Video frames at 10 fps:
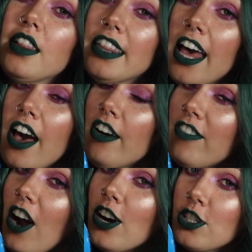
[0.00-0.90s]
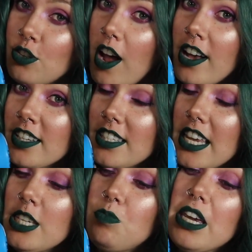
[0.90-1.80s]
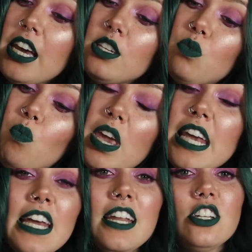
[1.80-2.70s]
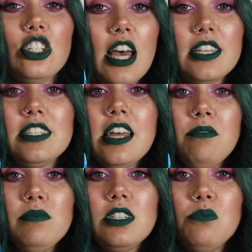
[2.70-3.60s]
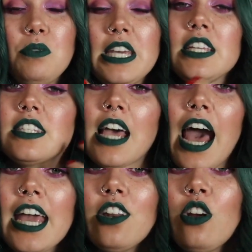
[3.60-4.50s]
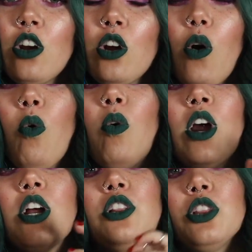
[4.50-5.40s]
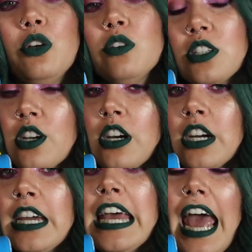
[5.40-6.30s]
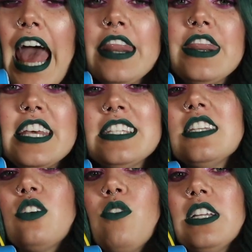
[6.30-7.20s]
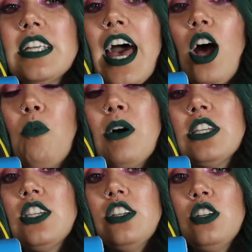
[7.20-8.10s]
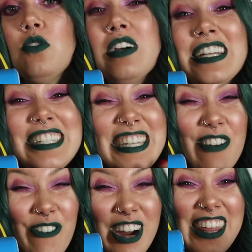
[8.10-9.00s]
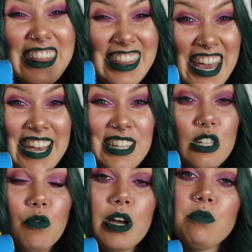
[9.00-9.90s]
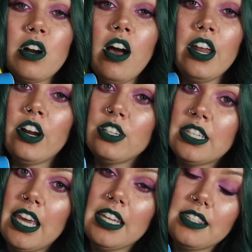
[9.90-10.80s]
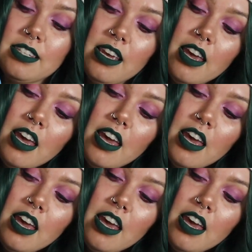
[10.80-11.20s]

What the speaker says: love our trucks is because we can adjust them to be tighter or looser, and this is going to help us to do different things when we're on our skates.